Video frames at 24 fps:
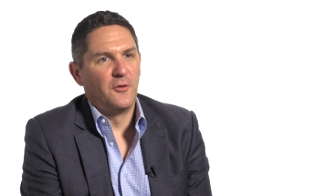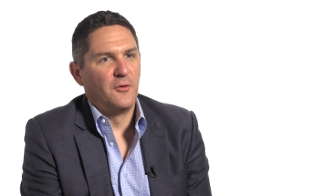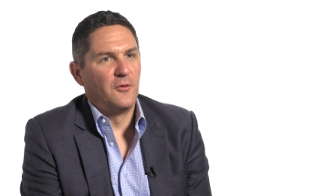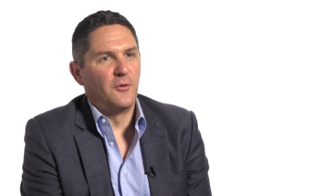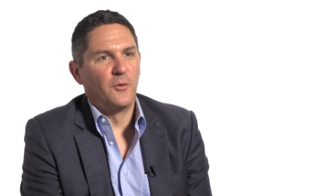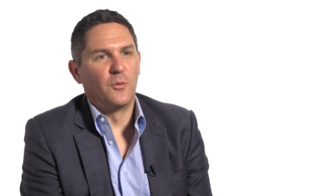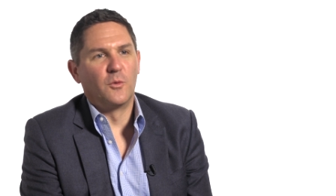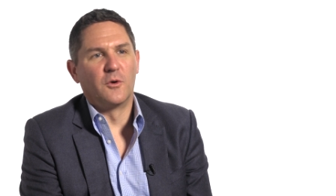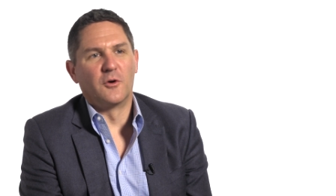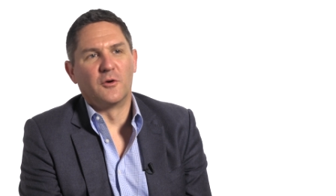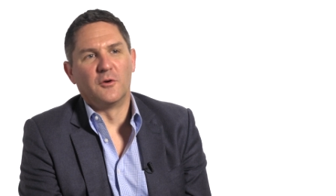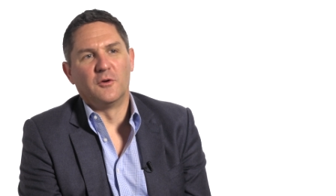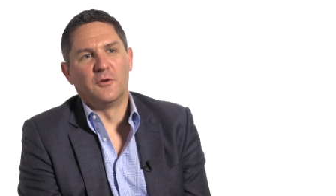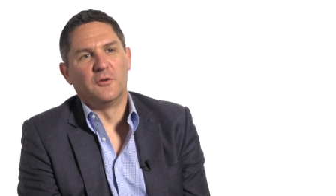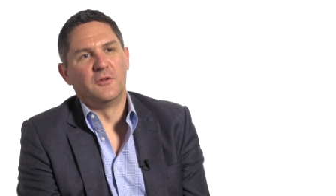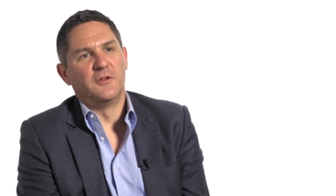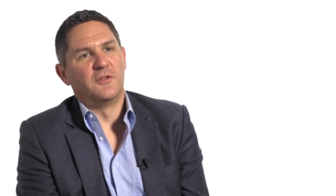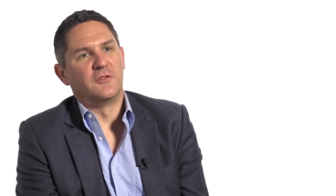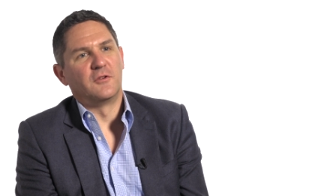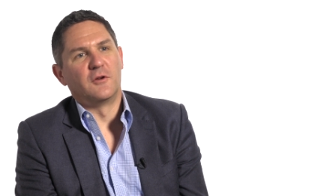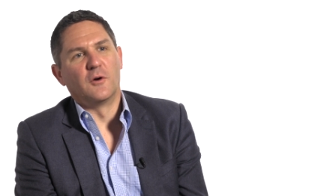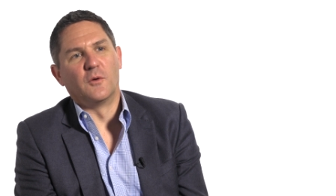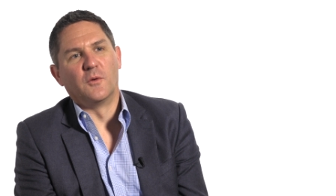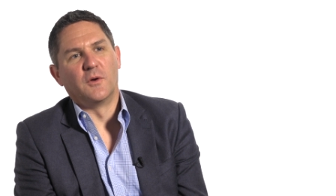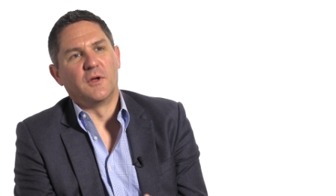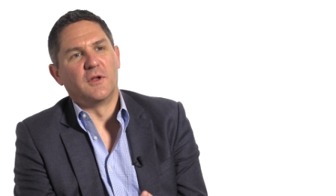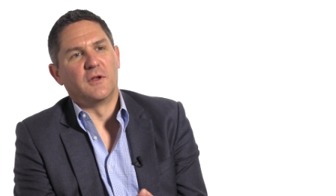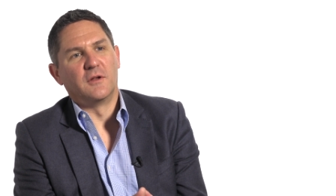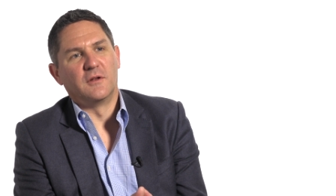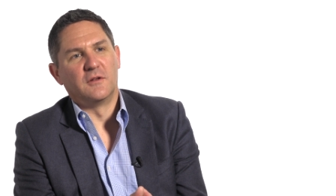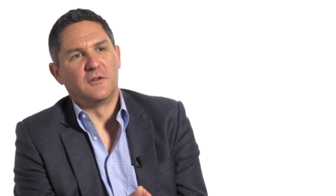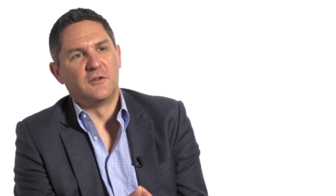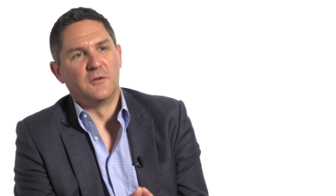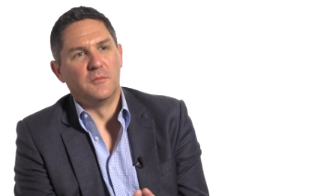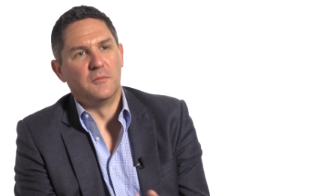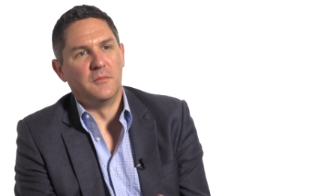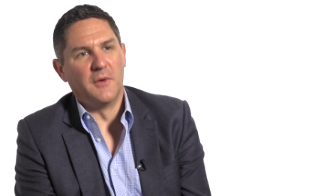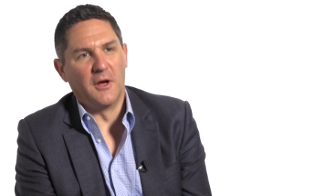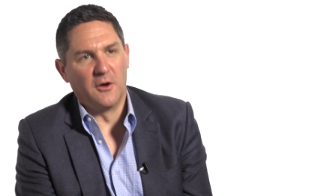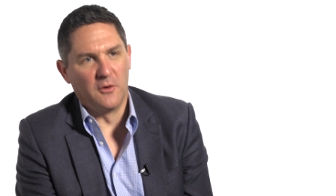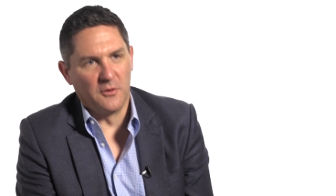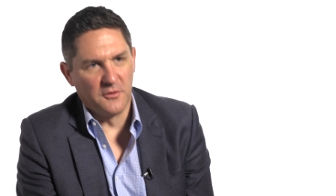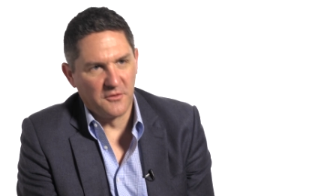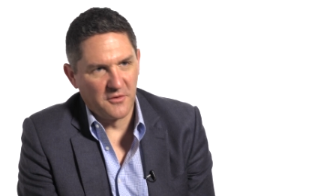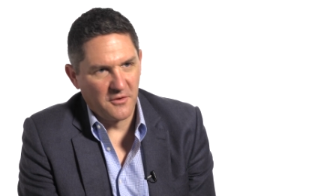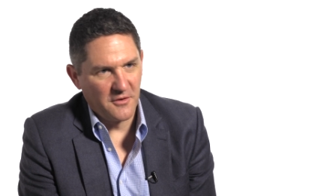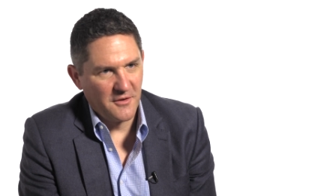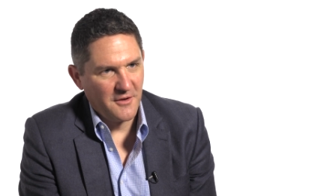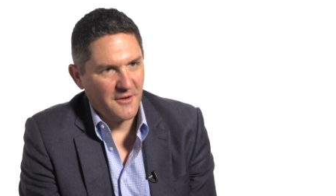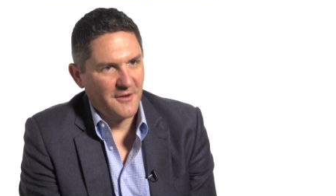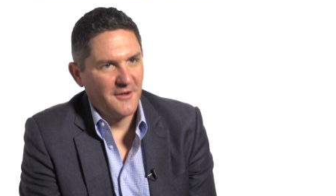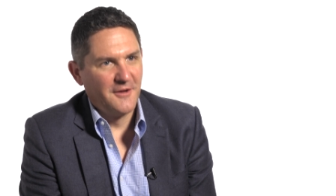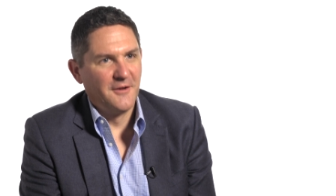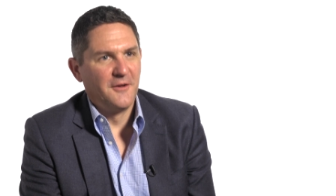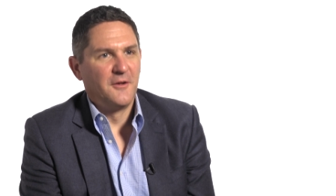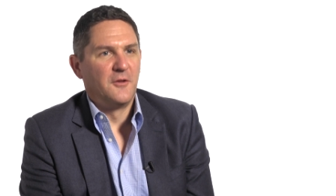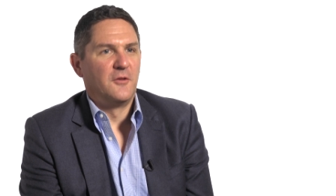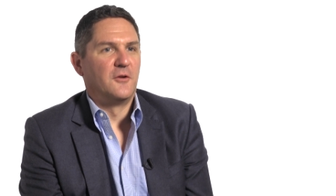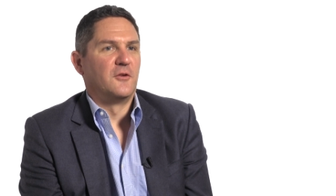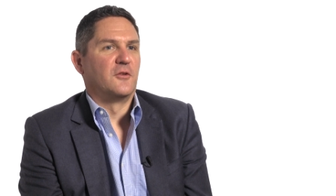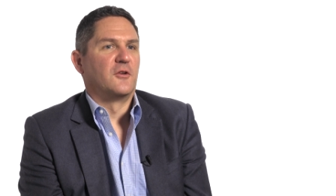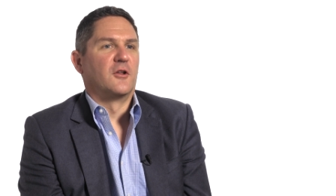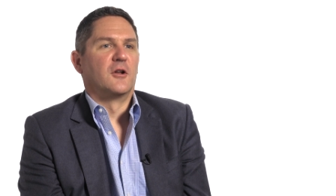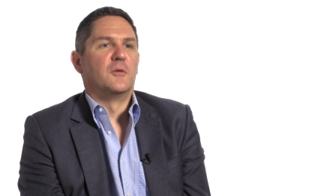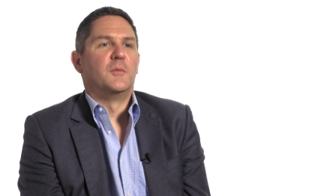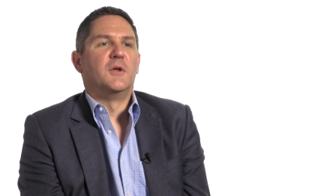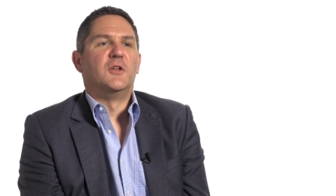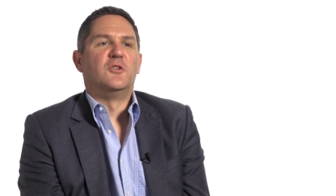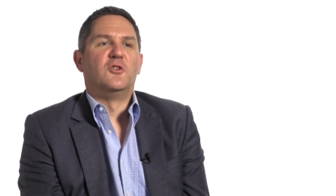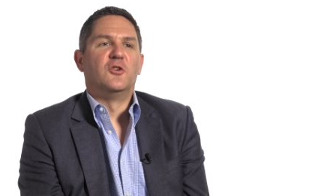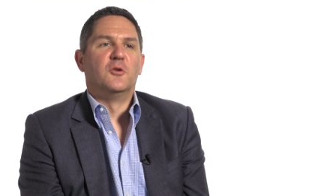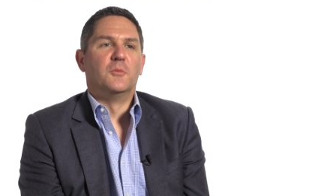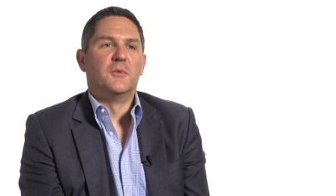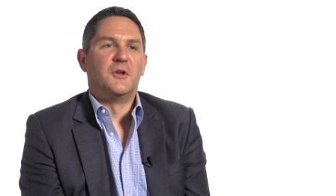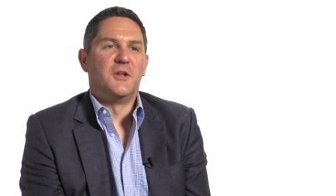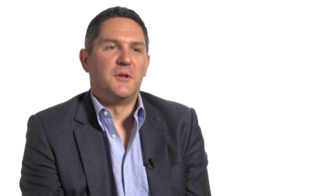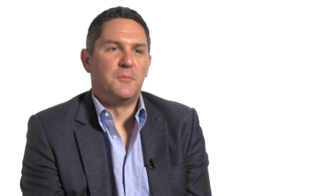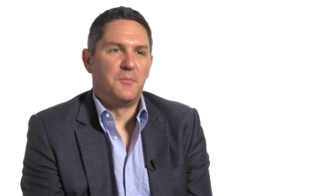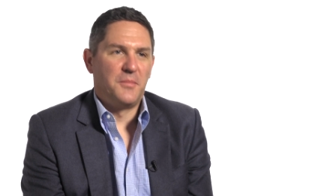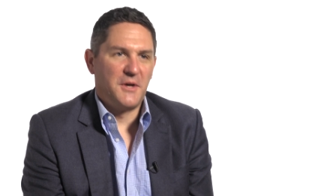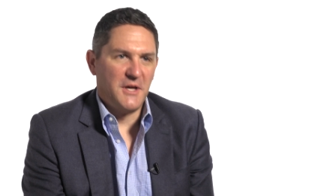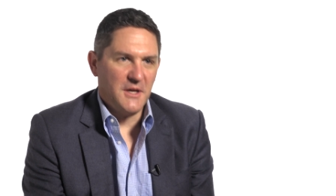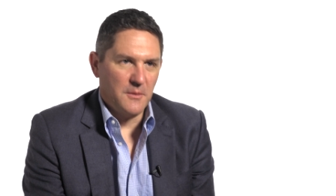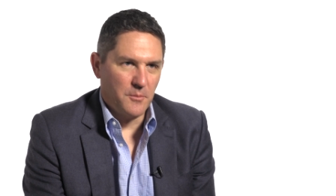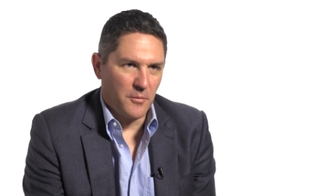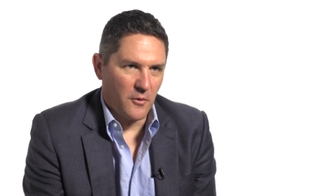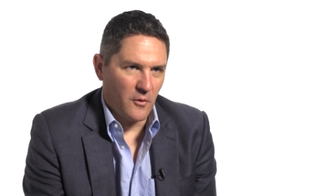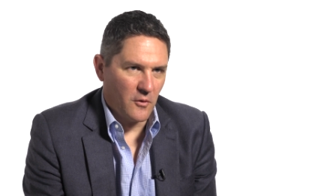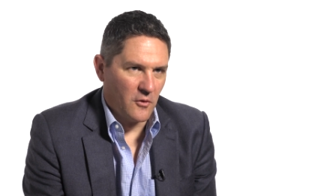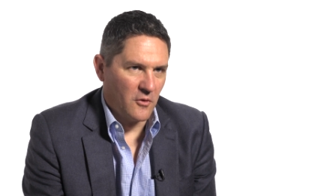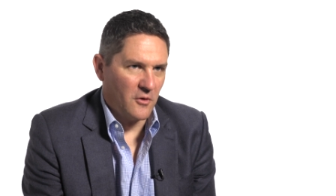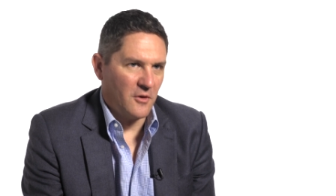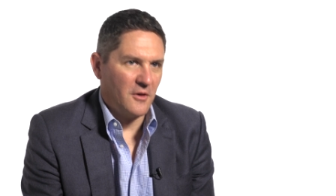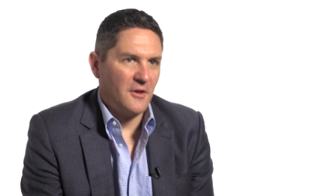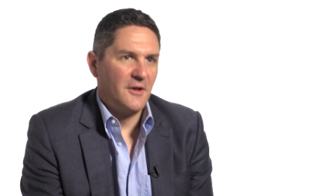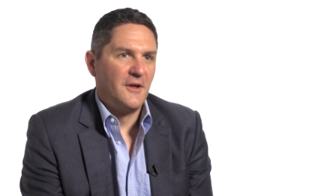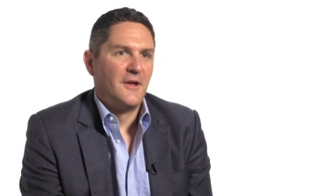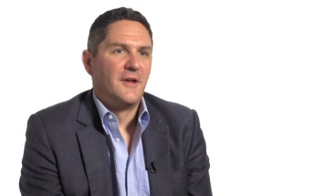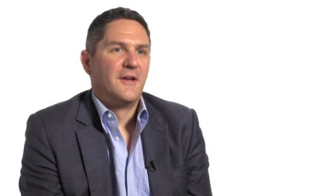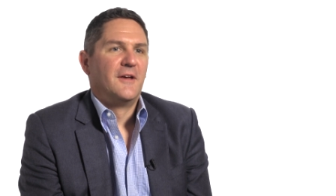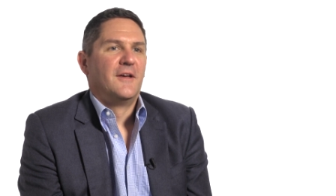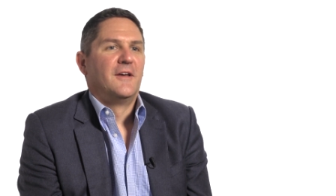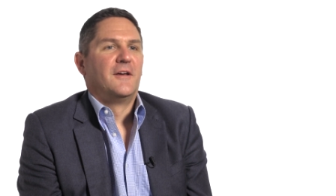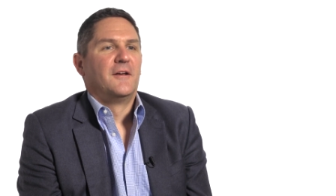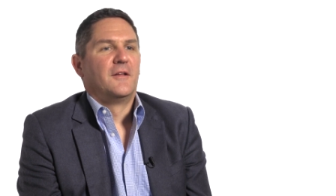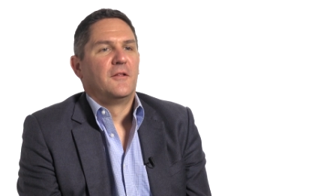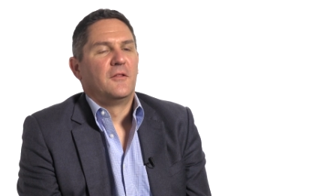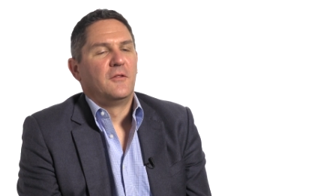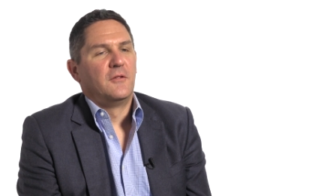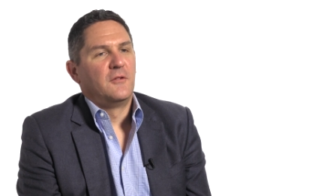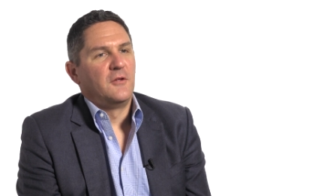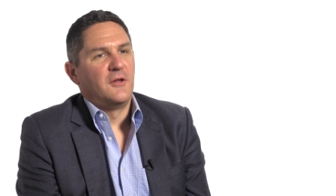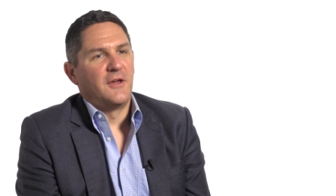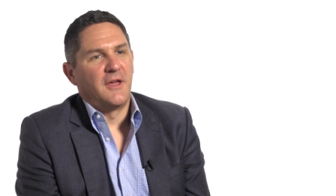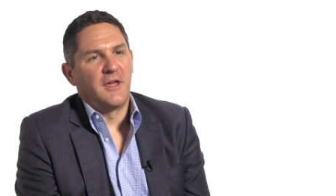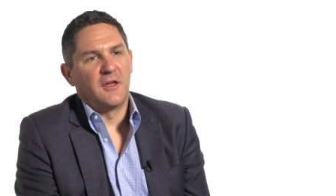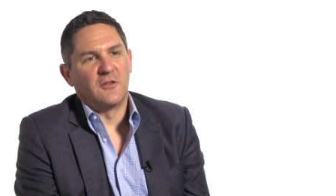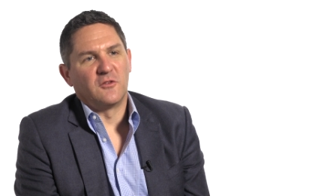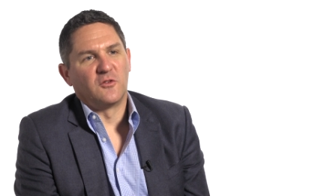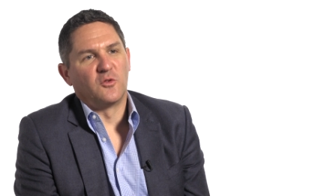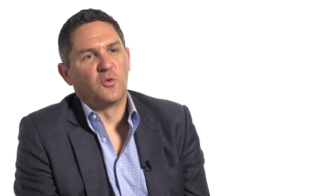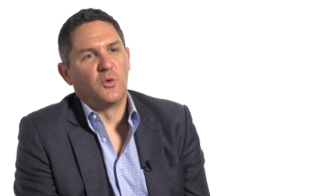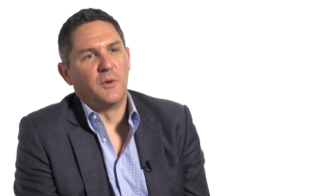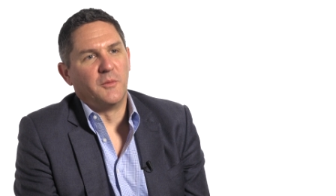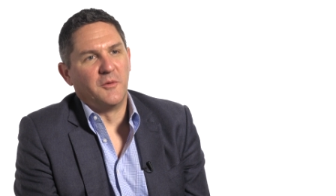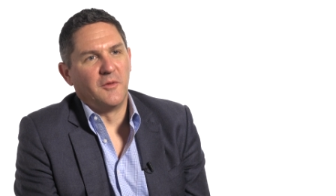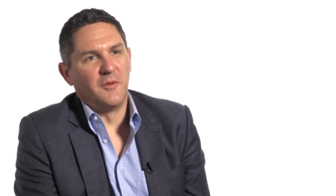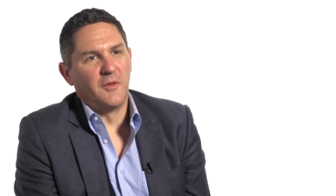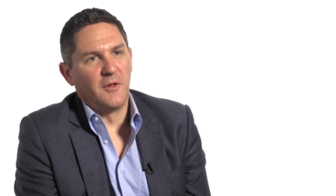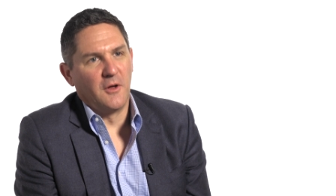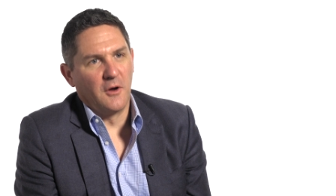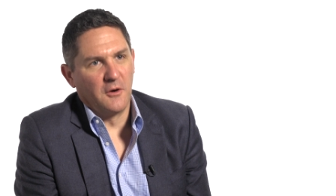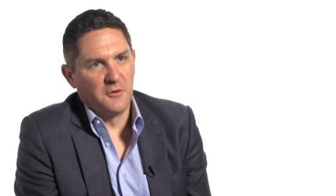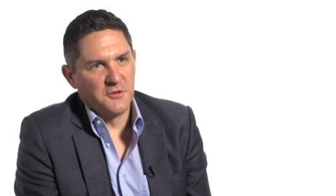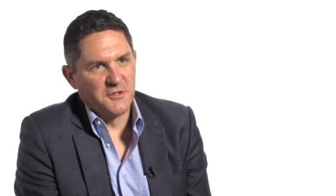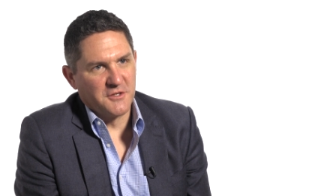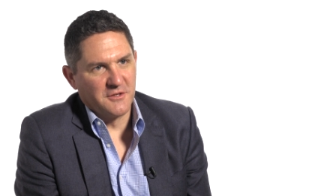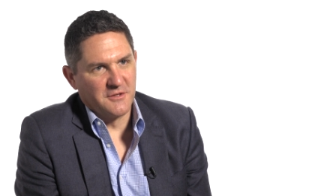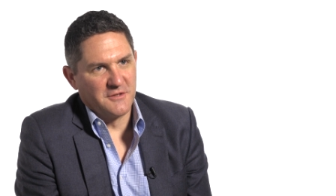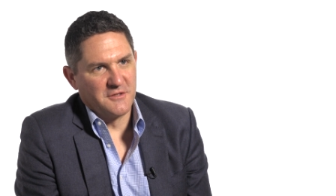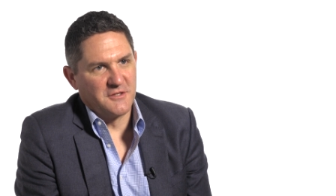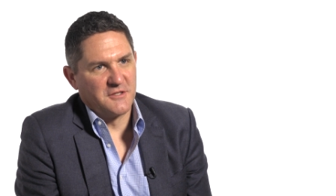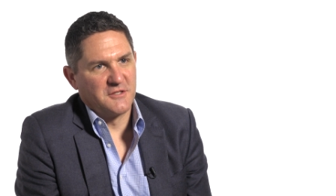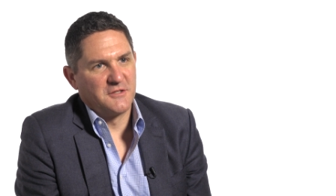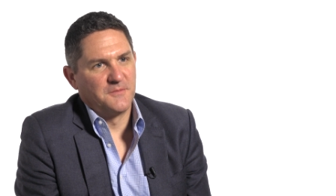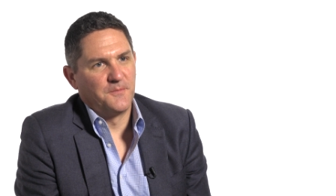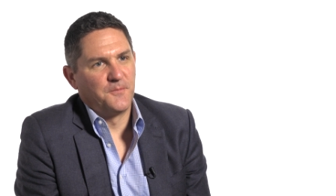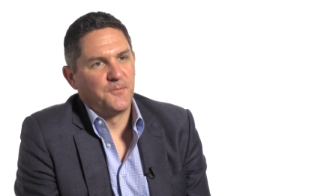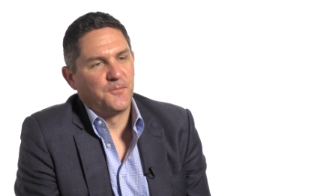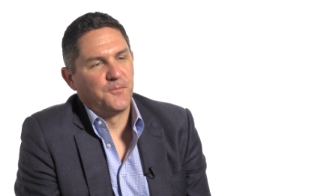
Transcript: The world is going to melt. There's going to be too many people. You can't swim in the oceans.